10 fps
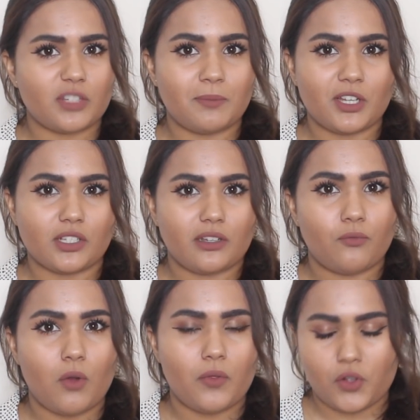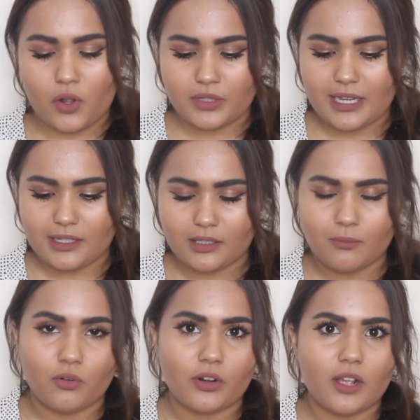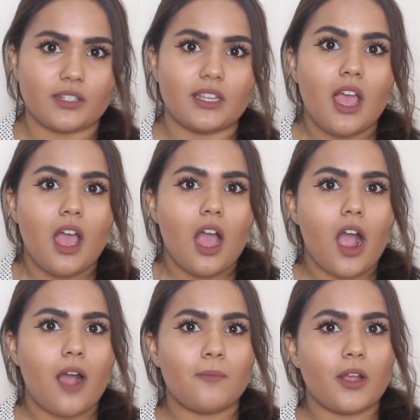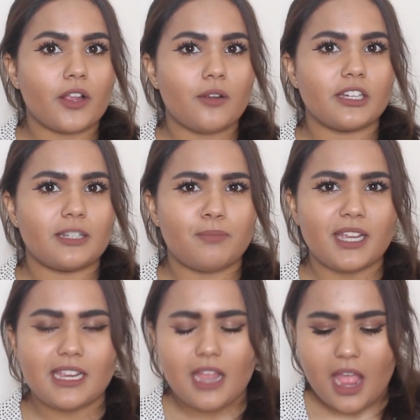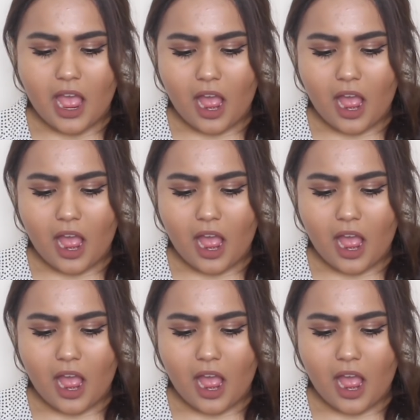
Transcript: just because of what the contents of the products are going to be.